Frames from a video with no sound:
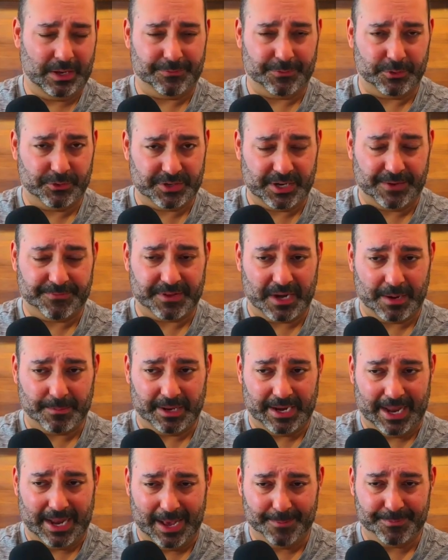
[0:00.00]
if there's stuff that
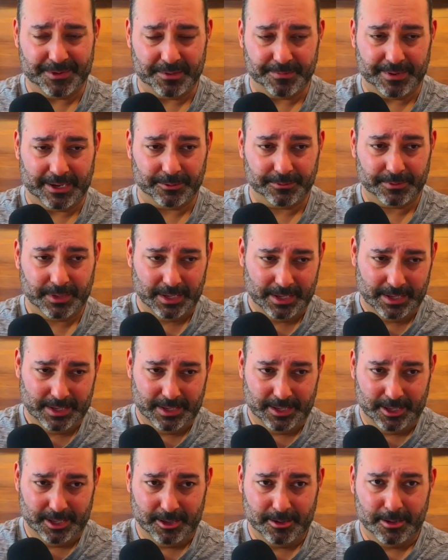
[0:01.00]
I'm unhappy about
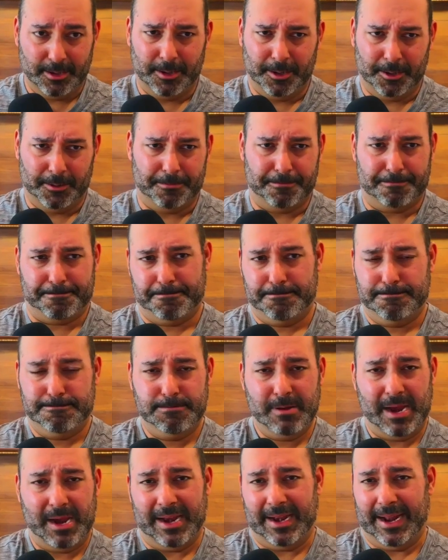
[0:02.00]

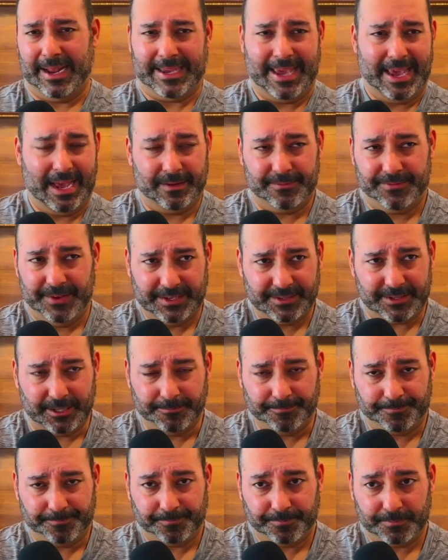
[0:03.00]
and I can't fix
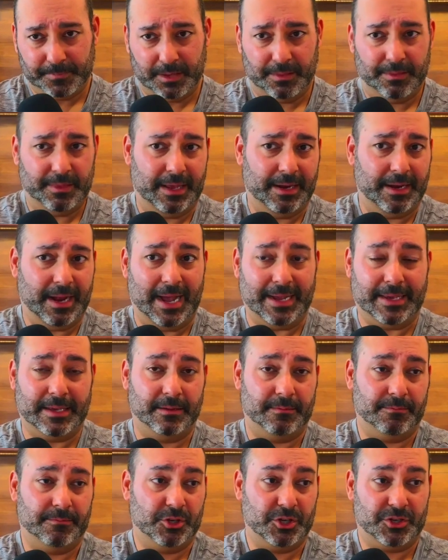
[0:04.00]
it, then I
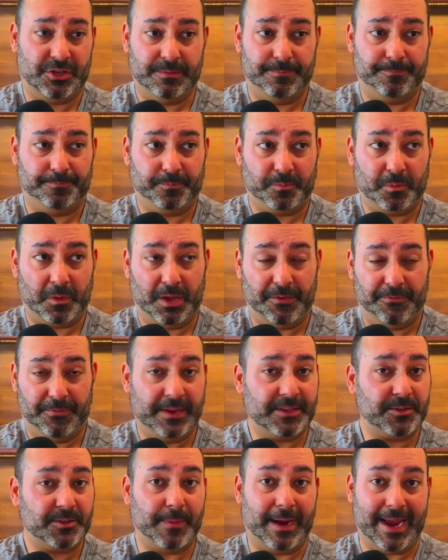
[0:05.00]
can just
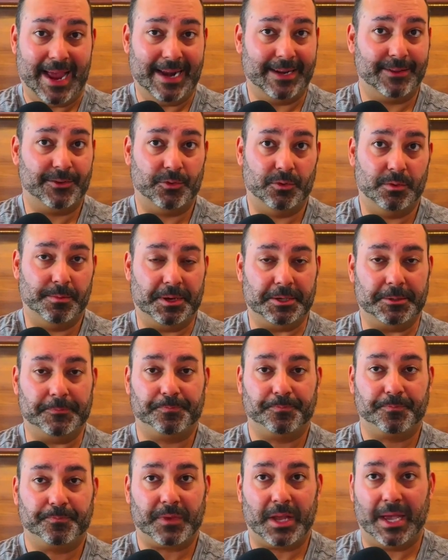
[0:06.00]
fix my attitude about
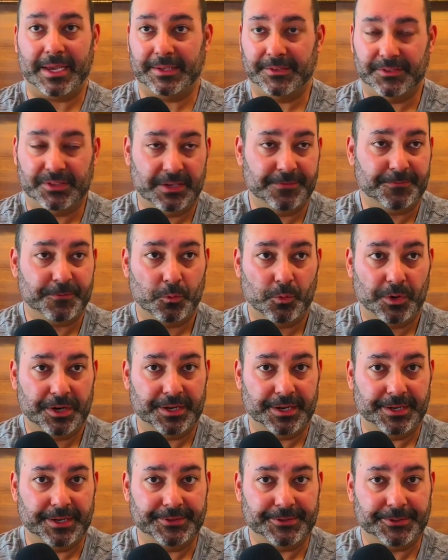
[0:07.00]
it. I can see it for
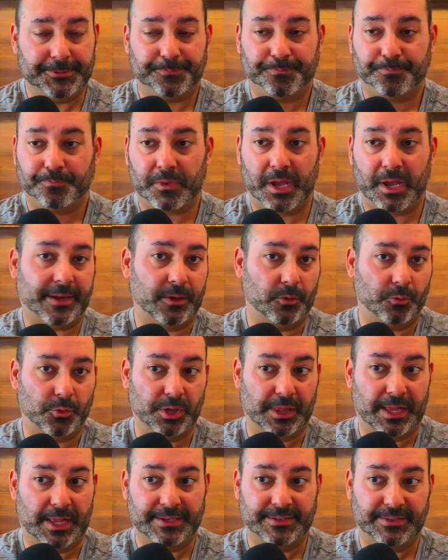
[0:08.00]
what it is. I can
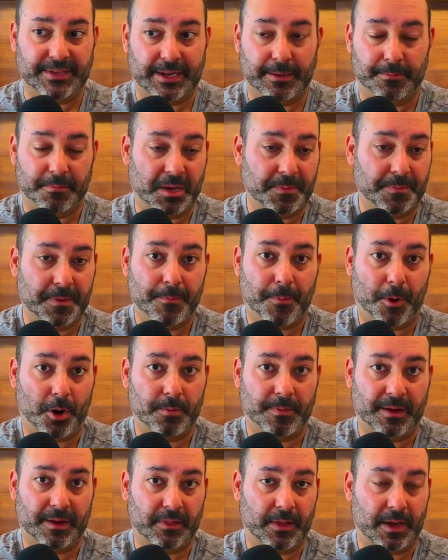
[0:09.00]
realize that it might be
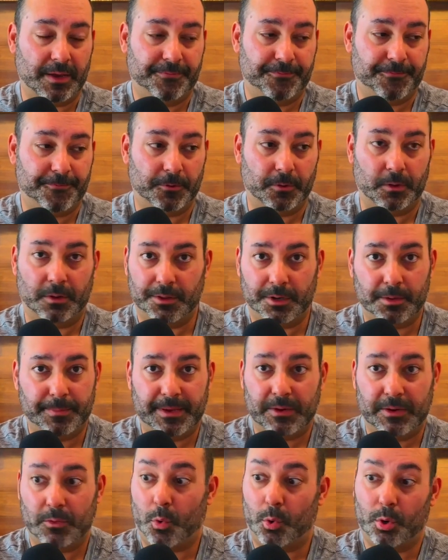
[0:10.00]
part of my life for a
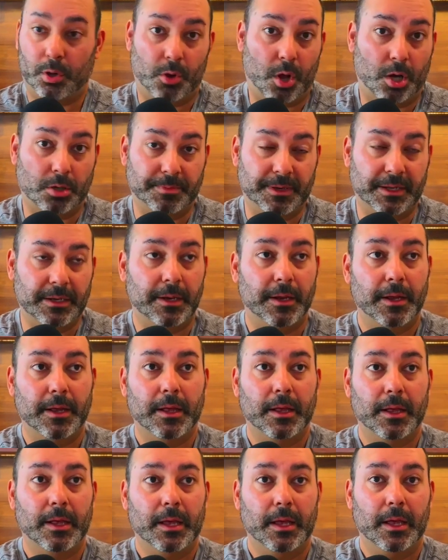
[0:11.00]
little bit or a long bit.
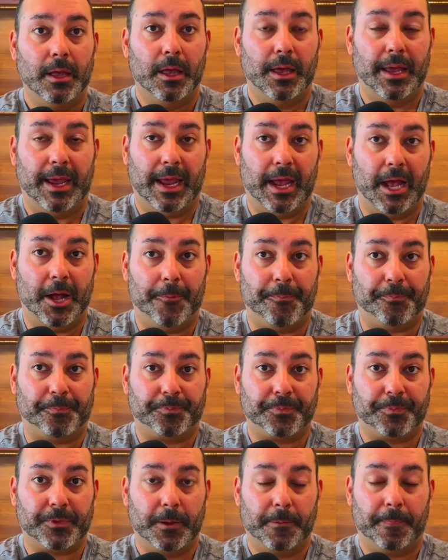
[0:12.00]

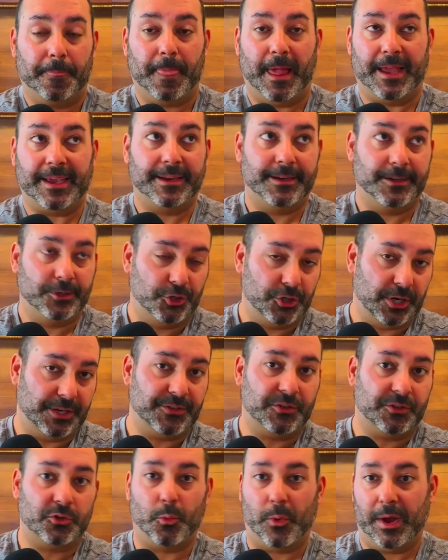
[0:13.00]
And I can
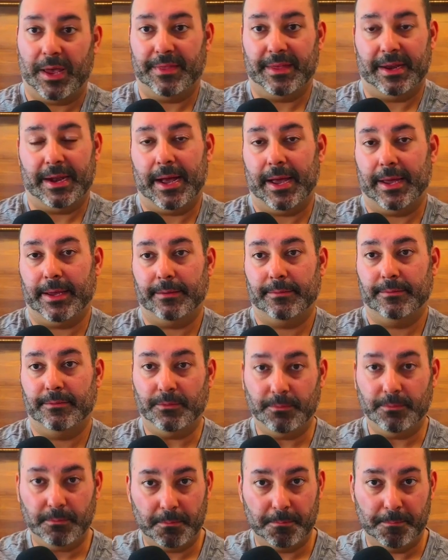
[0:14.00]
adjust the way that I
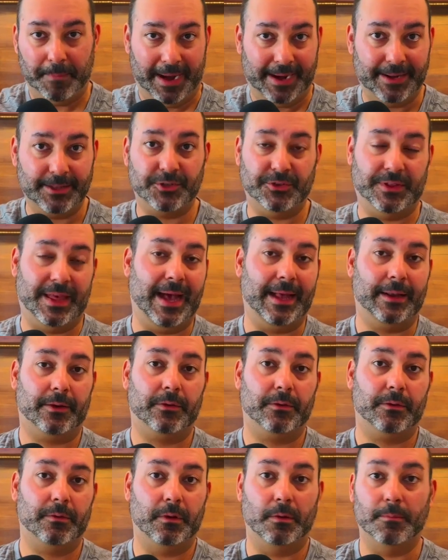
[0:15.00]
manage
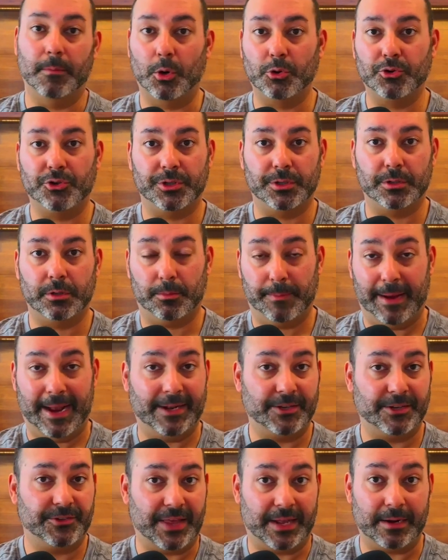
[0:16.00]
that emotion or
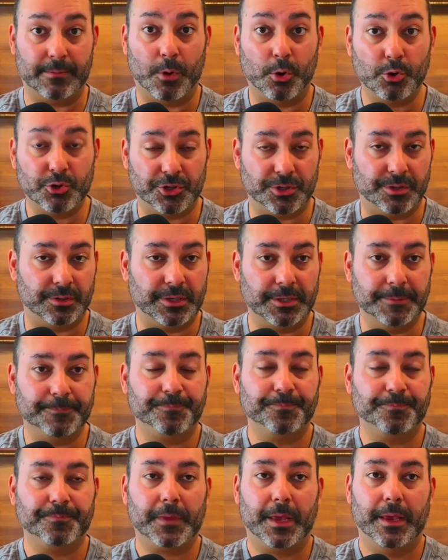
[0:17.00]
manage that emotionally
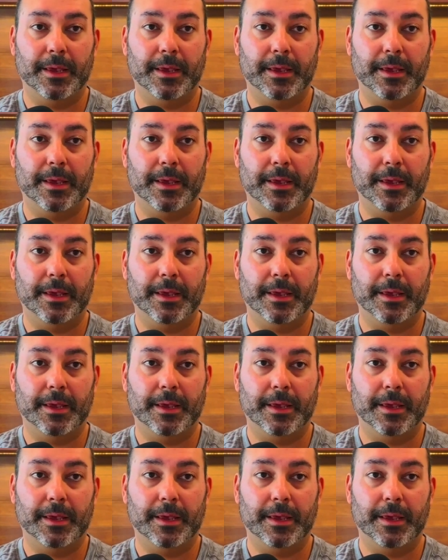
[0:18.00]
